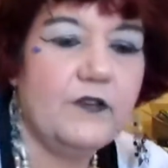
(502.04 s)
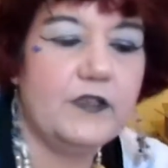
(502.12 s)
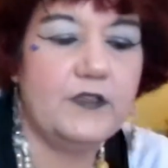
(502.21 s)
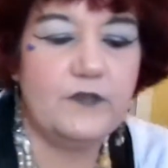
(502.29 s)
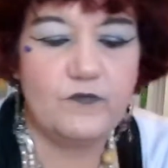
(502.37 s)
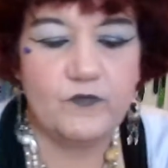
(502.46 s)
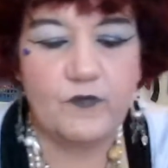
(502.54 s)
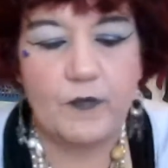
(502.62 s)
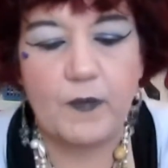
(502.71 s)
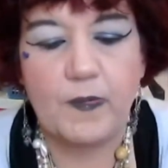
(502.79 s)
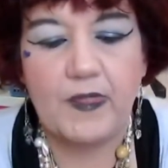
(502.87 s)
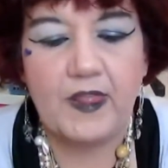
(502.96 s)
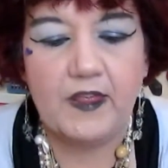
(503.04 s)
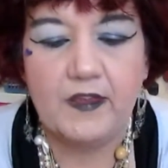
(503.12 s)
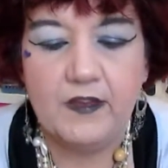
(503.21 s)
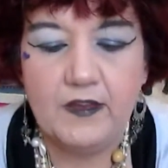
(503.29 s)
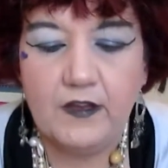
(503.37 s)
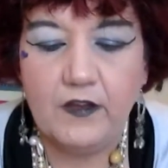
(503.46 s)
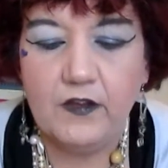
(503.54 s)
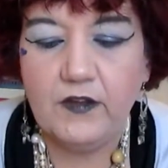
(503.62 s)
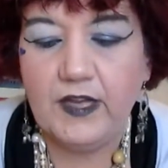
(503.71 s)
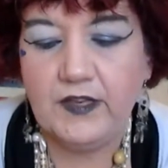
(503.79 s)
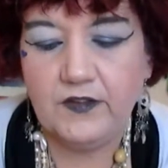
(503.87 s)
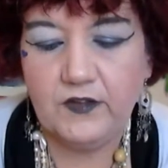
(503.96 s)
one.
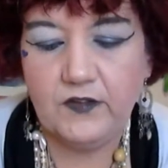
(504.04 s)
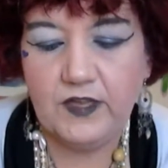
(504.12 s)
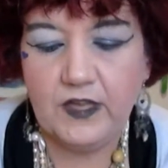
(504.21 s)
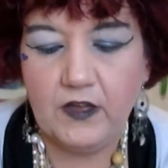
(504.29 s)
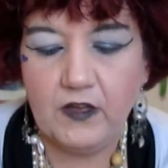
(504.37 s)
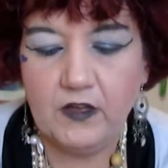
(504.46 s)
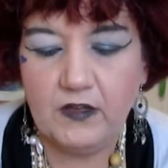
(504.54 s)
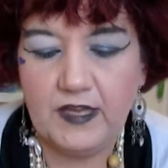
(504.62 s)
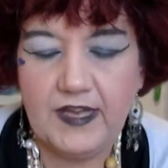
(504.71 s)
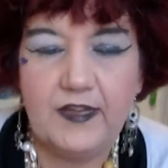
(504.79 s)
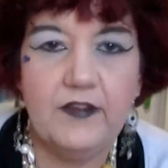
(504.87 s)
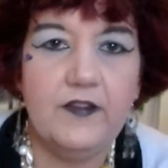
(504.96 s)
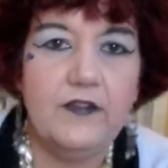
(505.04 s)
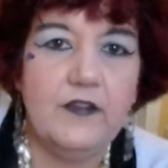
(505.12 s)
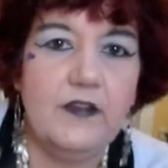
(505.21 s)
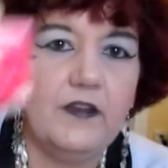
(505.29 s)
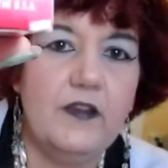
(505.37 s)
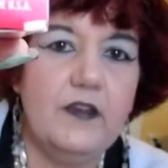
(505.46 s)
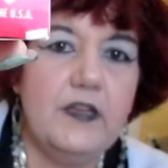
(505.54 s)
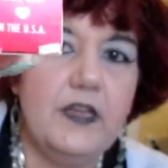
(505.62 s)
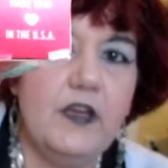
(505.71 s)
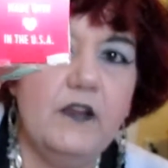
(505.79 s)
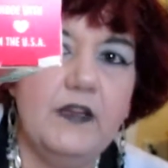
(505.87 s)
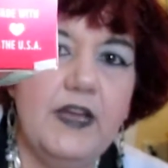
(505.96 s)
Okay, so they all have, they
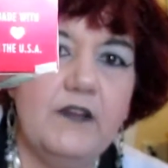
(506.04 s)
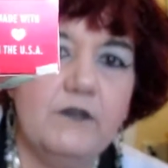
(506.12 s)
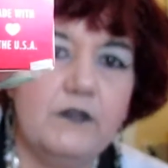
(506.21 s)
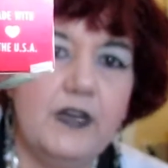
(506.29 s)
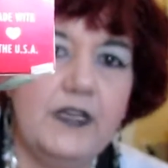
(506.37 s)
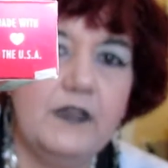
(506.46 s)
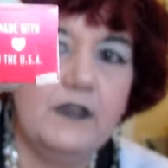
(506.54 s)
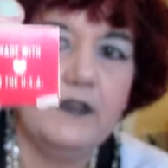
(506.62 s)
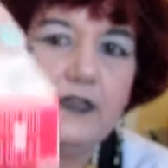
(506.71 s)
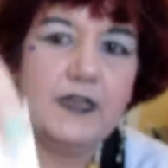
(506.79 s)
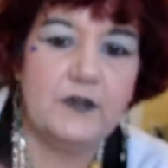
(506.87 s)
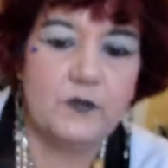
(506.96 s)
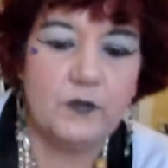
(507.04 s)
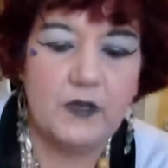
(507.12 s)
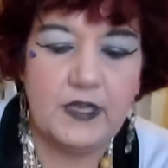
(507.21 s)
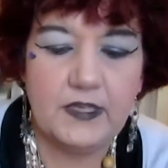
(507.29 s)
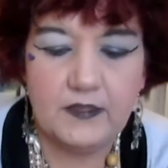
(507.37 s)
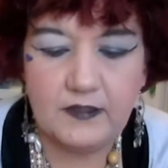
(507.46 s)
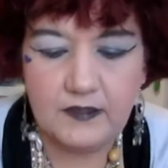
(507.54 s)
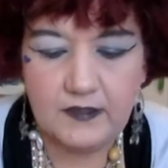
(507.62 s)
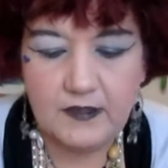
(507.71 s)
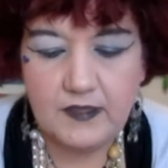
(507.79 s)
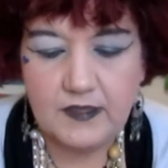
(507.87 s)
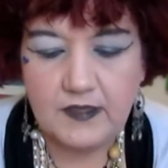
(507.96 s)
all have red. That's why.
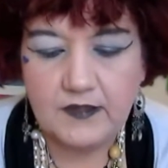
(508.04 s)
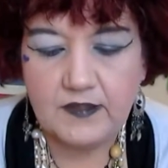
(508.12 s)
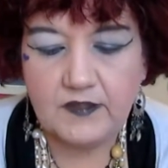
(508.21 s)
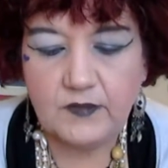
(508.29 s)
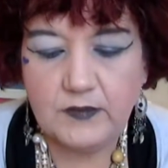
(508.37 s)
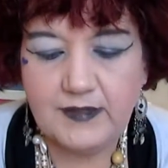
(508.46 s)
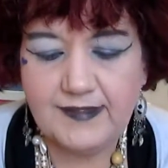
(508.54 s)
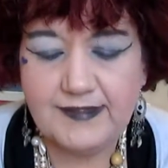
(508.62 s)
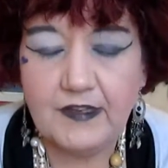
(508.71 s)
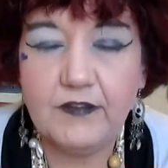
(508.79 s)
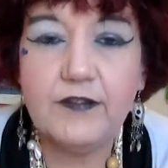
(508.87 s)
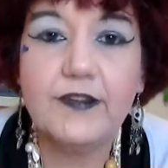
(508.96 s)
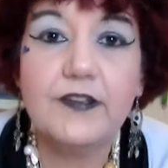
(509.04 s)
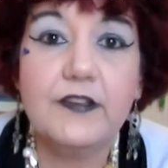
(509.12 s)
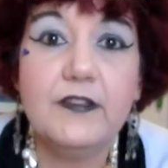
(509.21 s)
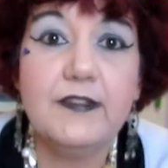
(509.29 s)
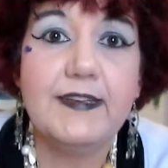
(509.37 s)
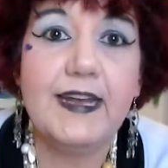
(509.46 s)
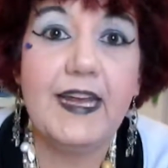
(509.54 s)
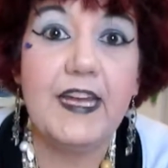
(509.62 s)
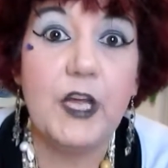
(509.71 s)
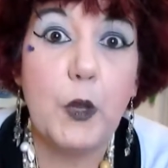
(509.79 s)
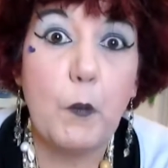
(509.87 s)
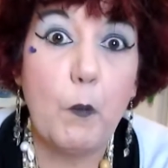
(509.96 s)
This one is called
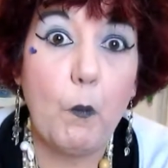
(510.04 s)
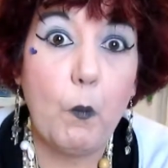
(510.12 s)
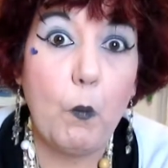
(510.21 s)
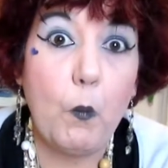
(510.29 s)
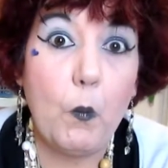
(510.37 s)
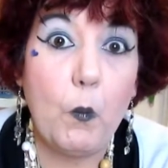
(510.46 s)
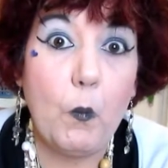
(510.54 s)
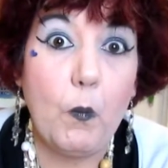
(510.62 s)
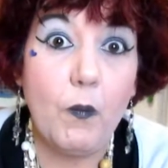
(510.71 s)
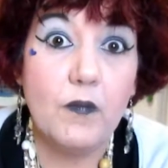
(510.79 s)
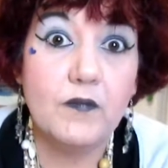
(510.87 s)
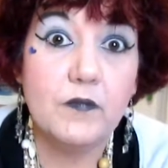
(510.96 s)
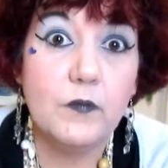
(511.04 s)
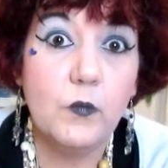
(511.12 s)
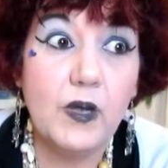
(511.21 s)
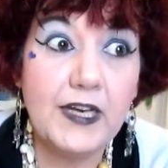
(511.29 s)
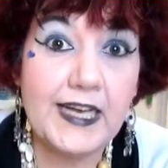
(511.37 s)
Thursday. What